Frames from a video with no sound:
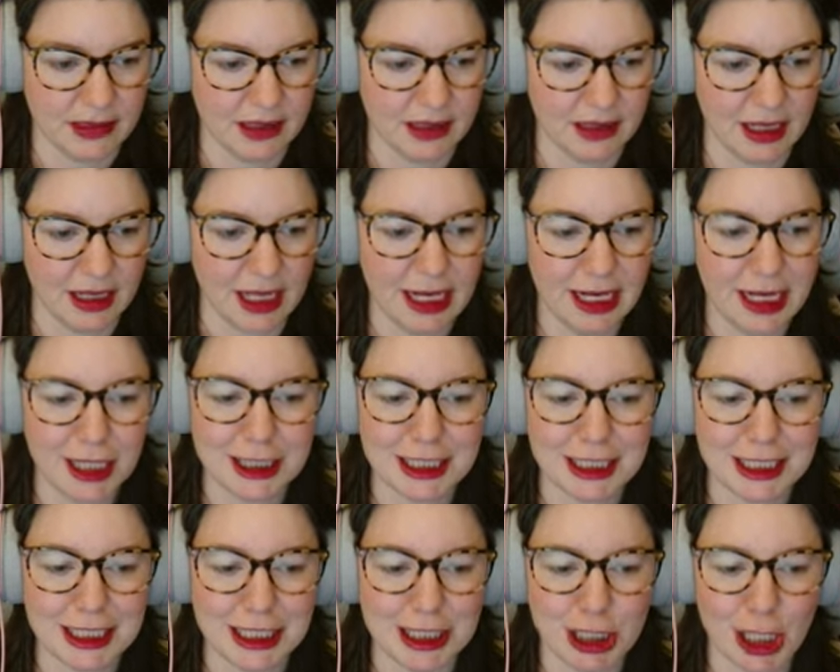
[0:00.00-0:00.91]
It looks
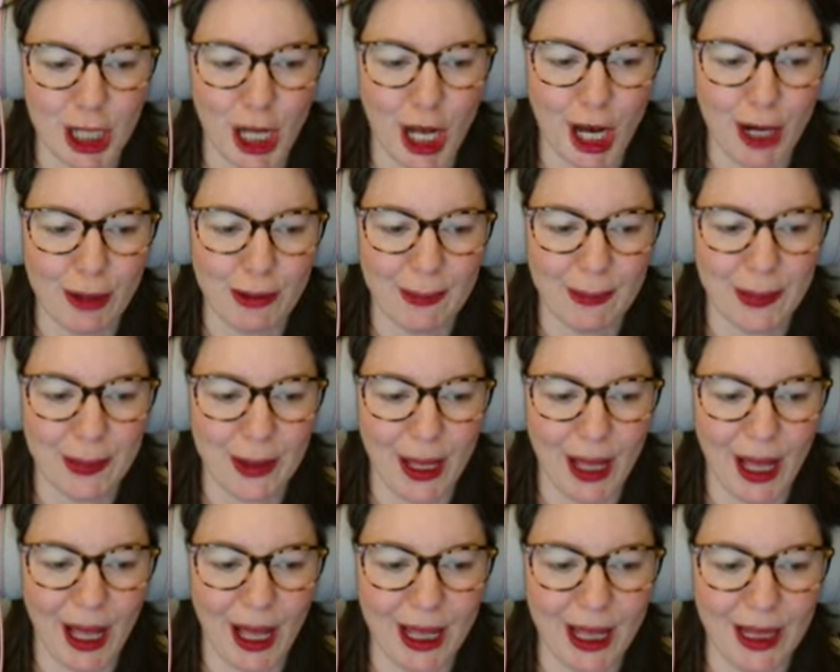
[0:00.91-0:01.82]

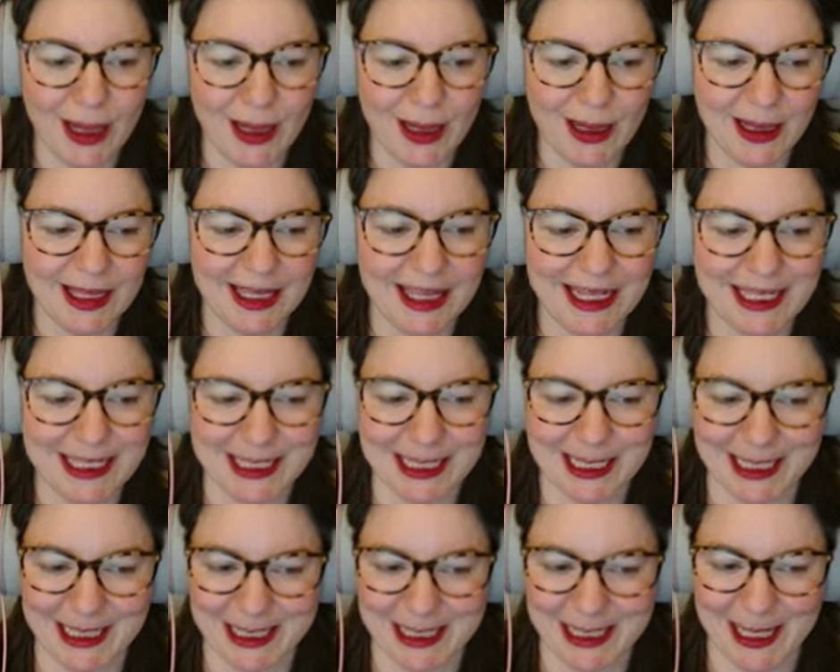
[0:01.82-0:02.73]
adorable. Yes,
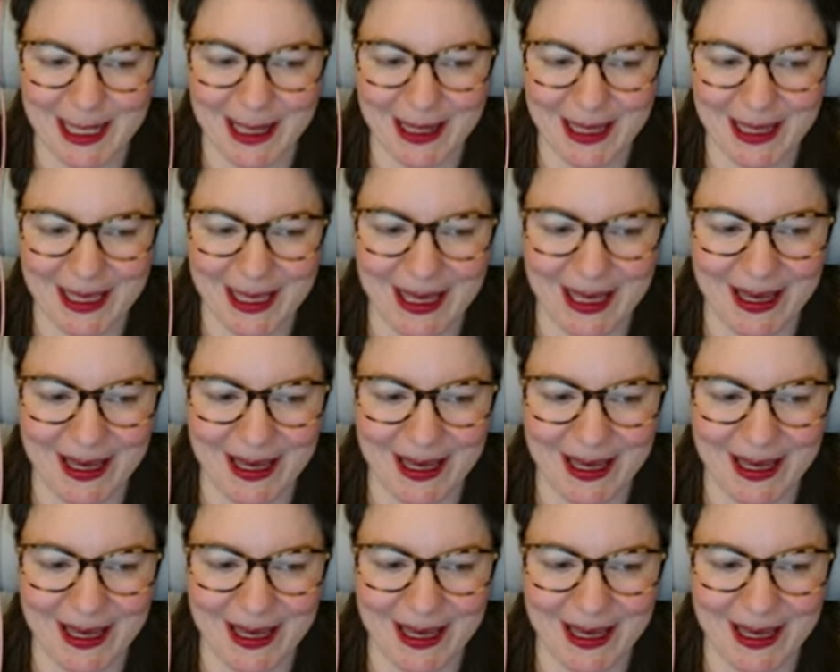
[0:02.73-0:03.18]
it's so cute.